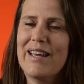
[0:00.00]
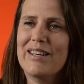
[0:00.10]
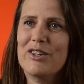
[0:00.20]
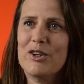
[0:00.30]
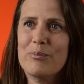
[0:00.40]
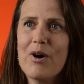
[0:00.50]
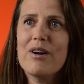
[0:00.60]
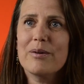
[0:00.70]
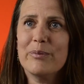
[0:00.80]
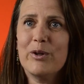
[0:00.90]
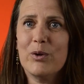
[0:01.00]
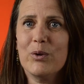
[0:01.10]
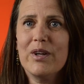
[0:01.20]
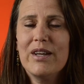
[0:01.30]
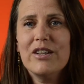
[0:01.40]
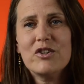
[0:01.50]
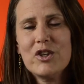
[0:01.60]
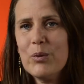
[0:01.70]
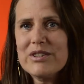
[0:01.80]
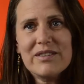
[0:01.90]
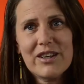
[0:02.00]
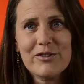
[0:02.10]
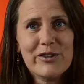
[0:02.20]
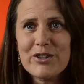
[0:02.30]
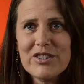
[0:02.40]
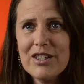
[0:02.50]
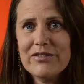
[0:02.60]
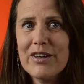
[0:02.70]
And her mom, who she wasn't there for herself,